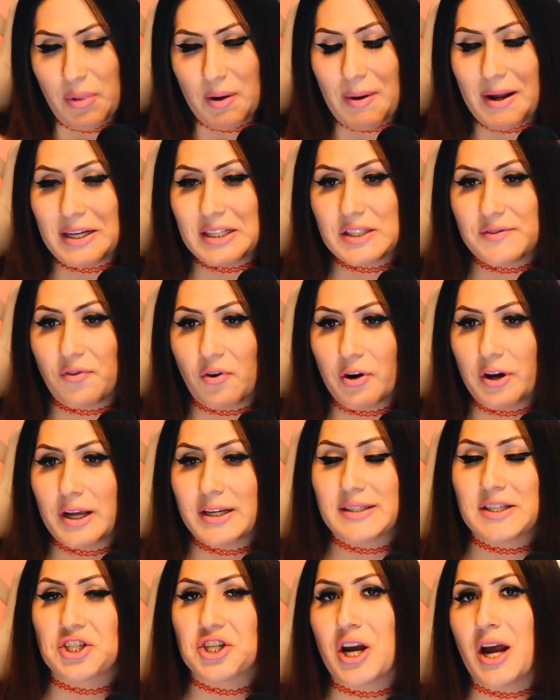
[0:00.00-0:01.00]
But my dysphoria
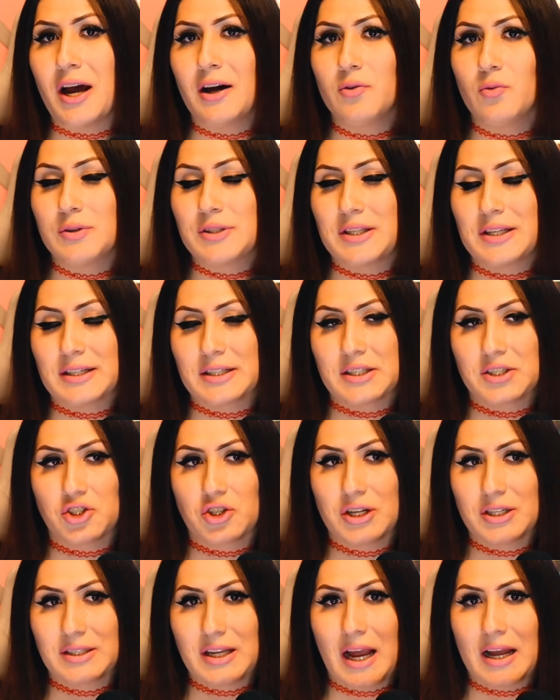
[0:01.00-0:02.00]
as a child wasn't
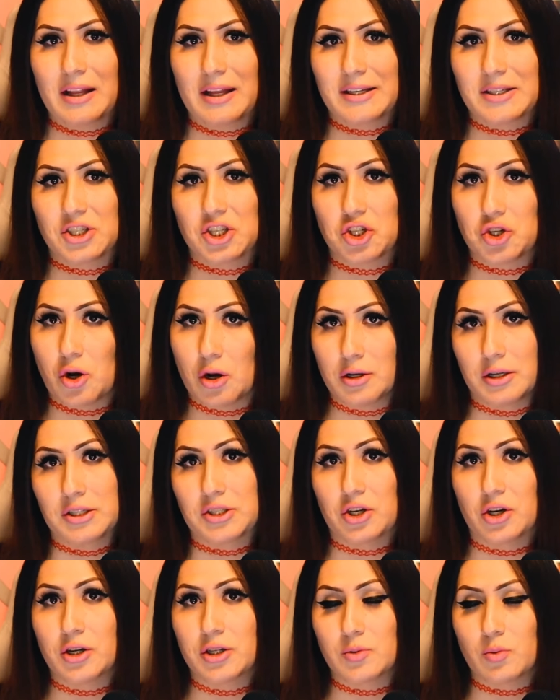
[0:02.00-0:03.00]
ex- exactly as strong
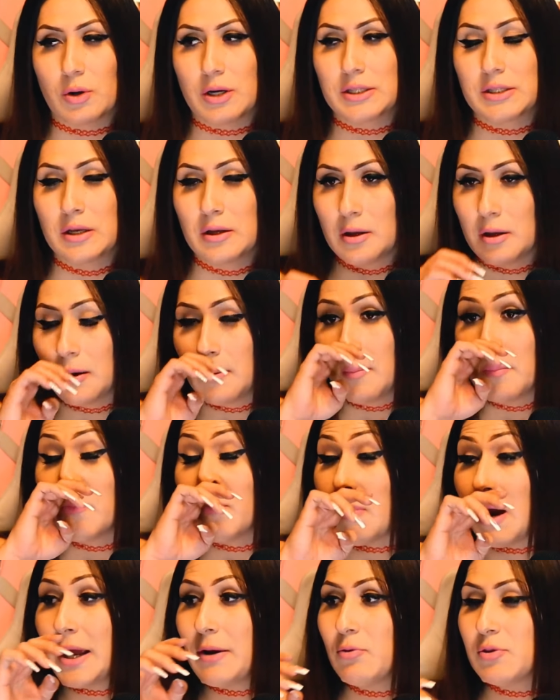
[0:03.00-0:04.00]
as hers was.
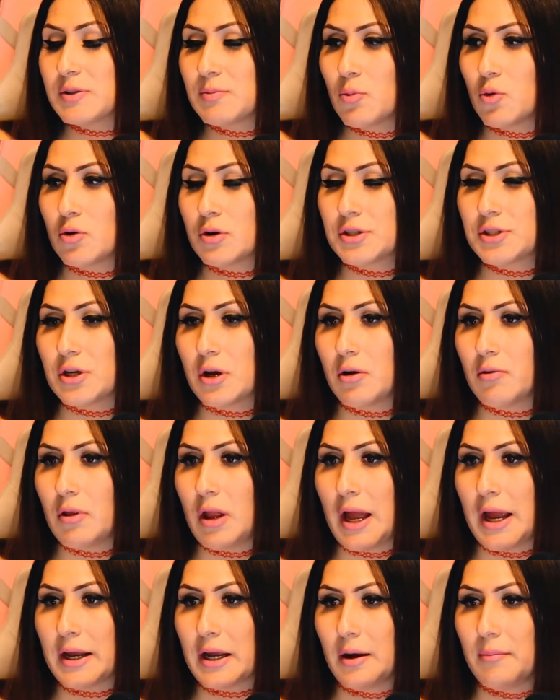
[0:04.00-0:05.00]
Mine was more so
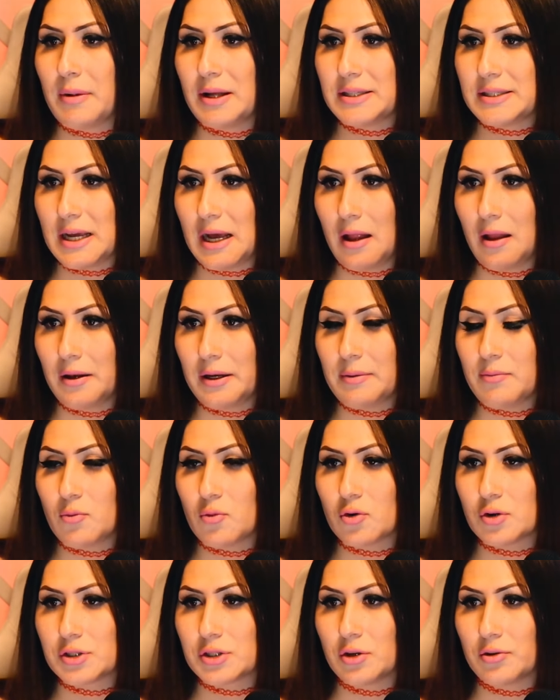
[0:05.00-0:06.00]
like a mentality,
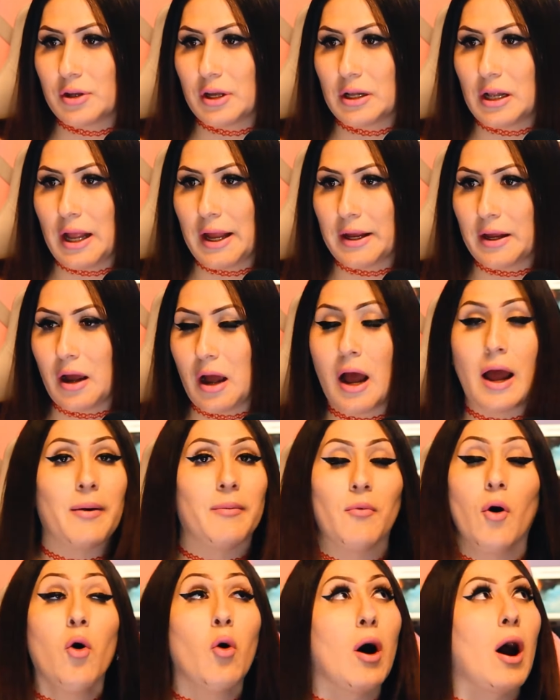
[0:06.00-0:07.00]
more so than like
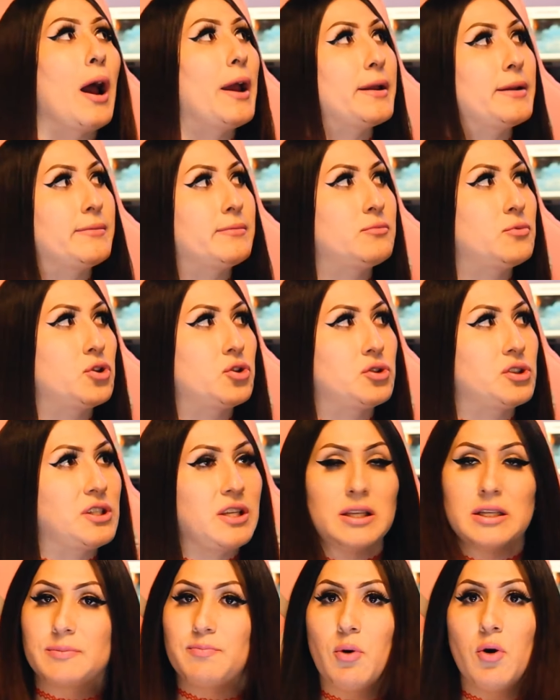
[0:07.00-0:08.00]
I'm. Oh, I
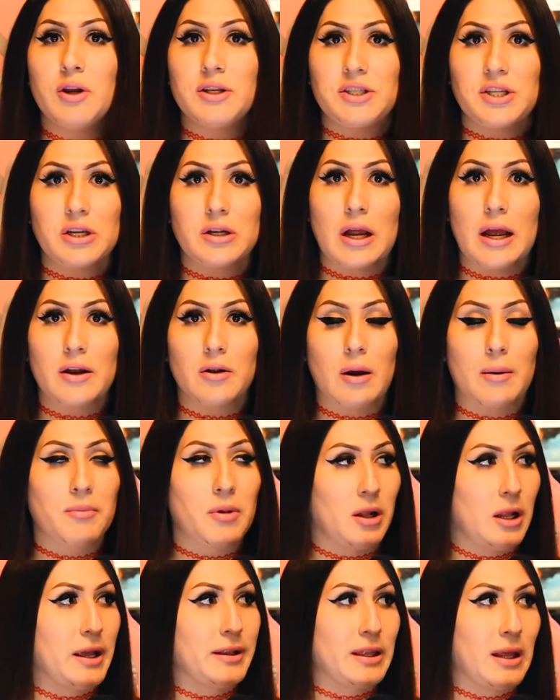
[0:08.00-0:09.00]
see these boys here, and I don't.
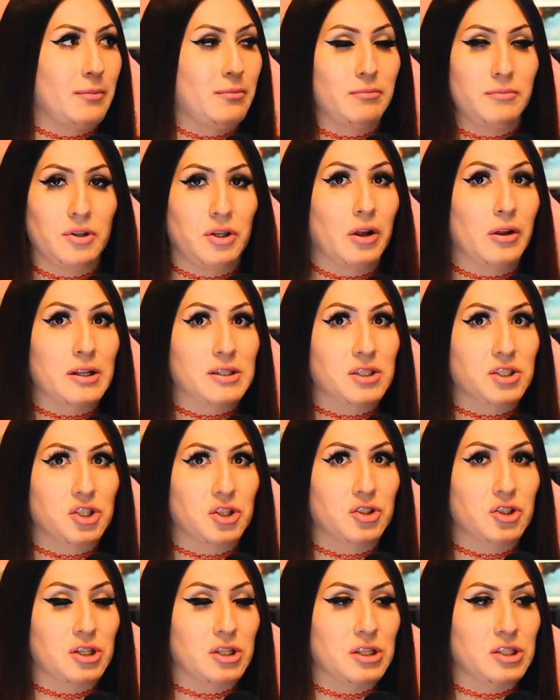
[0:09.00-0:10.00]
I'm not like them. You know, that's
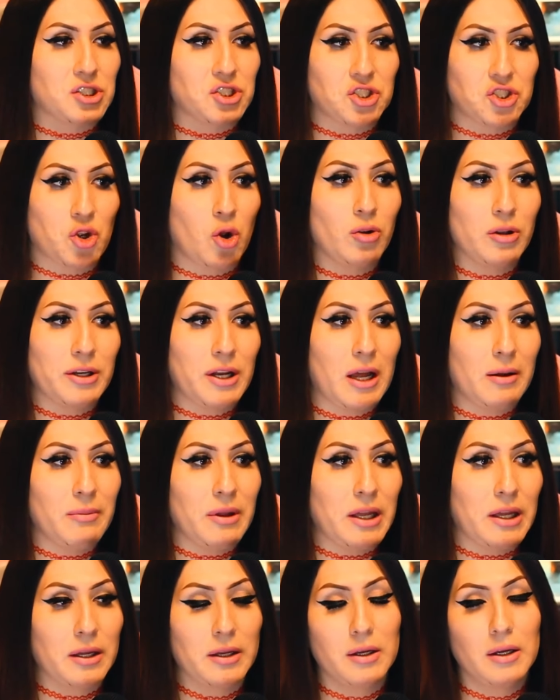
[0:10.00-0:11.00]
that's totally not
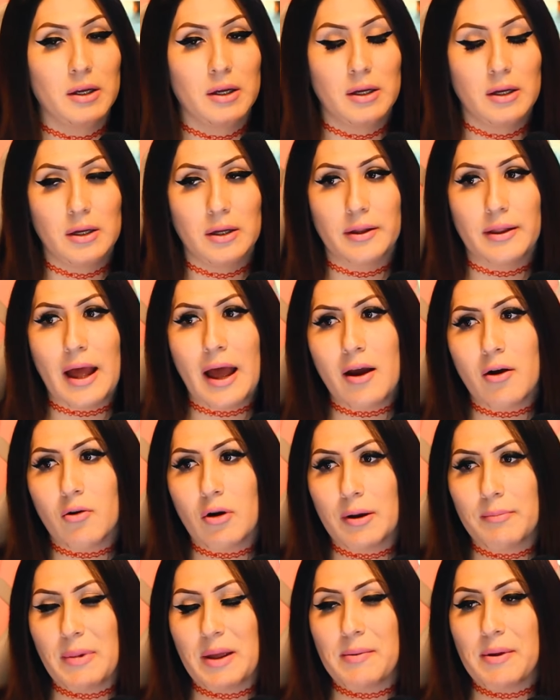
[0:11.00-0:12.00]
me. That
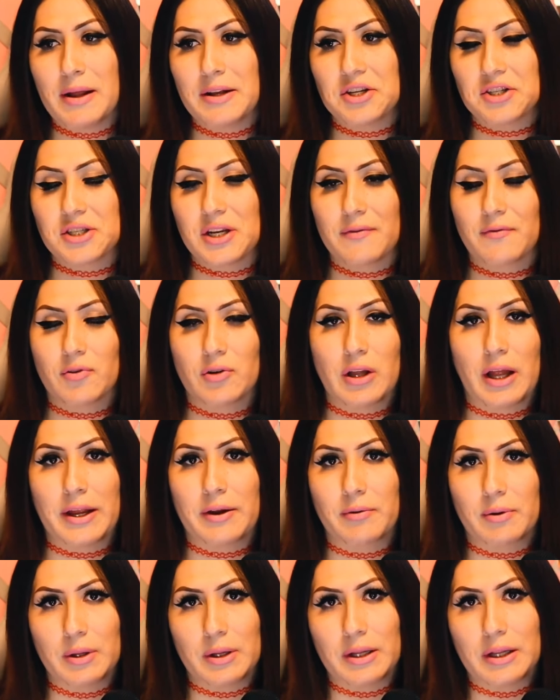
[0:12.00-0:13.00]
or maybe I just never
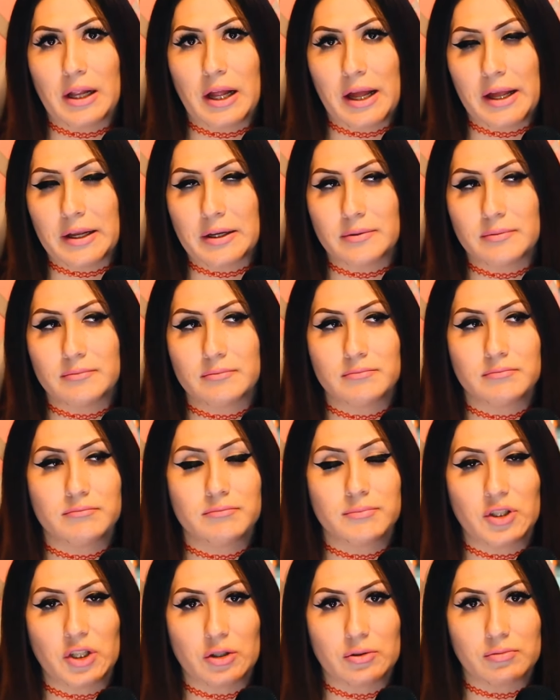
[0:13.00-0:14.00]
like really like
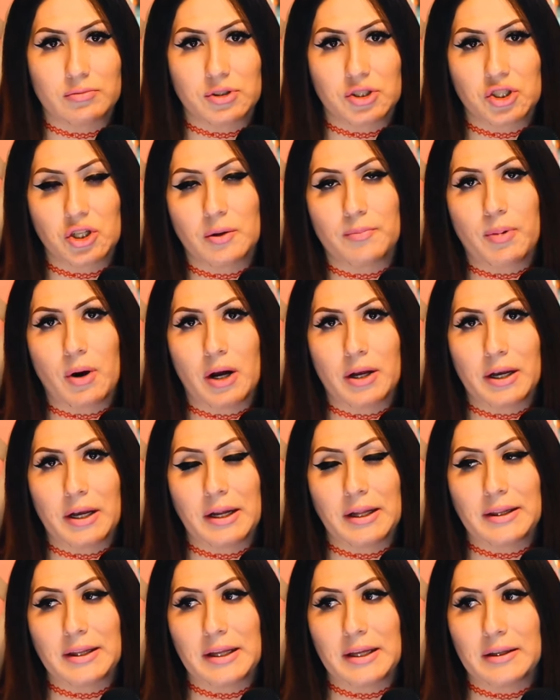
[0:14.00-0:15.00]
you know stood upon
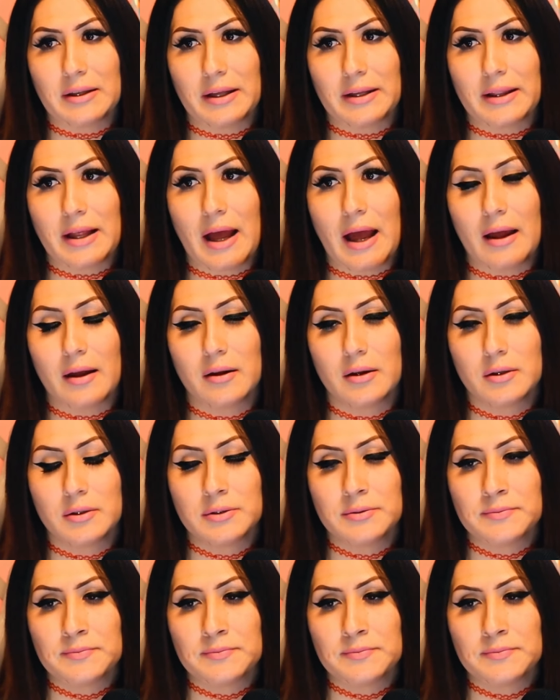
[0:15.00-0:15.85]
anything like that.